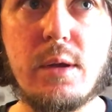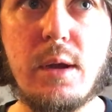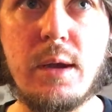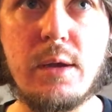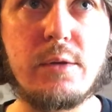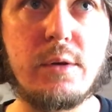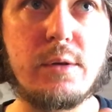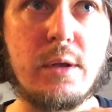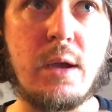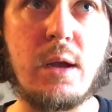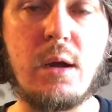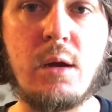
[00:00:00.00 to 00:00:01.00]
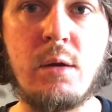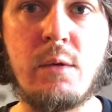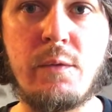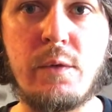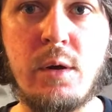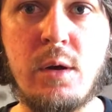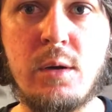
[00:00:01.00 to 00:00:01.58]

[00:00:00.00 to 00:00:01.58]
I guess you could say, of